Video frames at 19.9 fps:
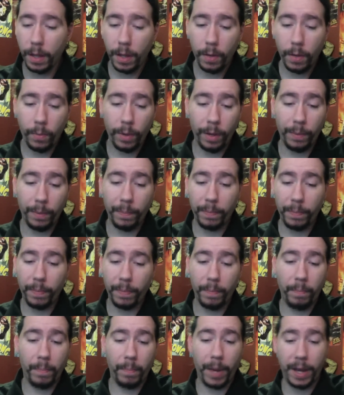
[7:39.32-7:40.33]
Well,
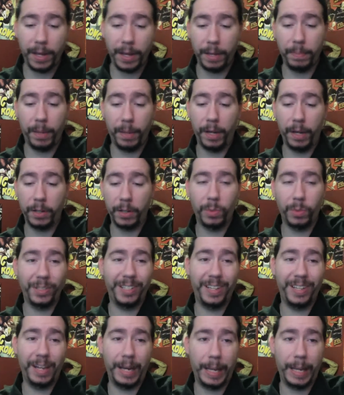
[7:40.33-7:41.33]
my inbox was
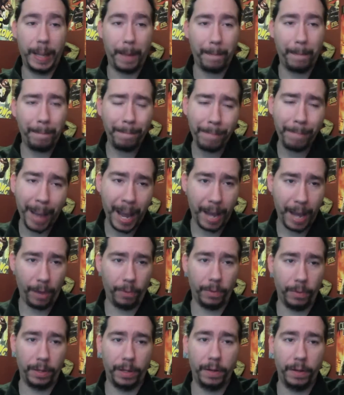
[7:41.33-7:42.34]
getting
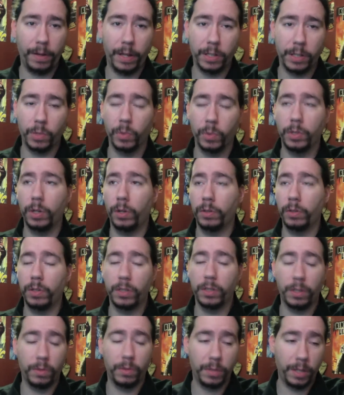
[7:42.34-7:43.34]
pounded as a result of
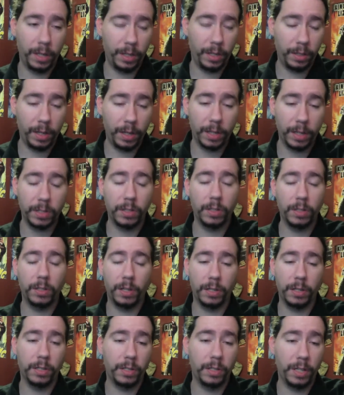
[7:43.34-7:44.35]
this. I was getting dozens and
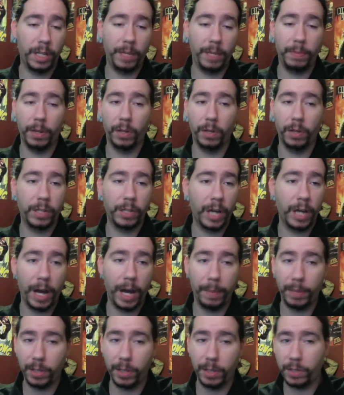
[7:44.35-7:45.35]
dozens of emails,
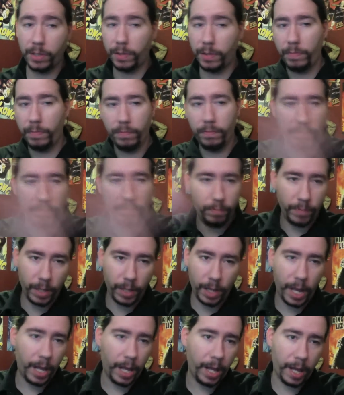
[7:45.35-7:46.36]
comments
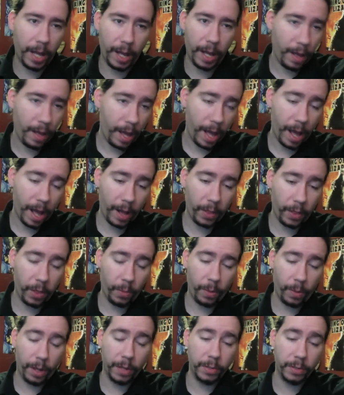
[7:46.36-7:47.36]
out the
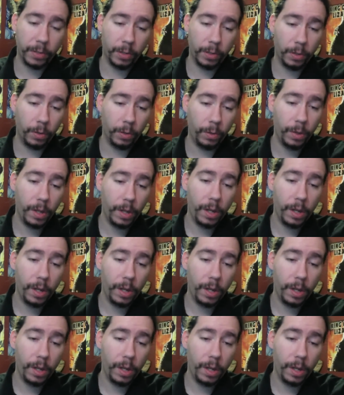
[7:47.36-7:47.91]
wazoo.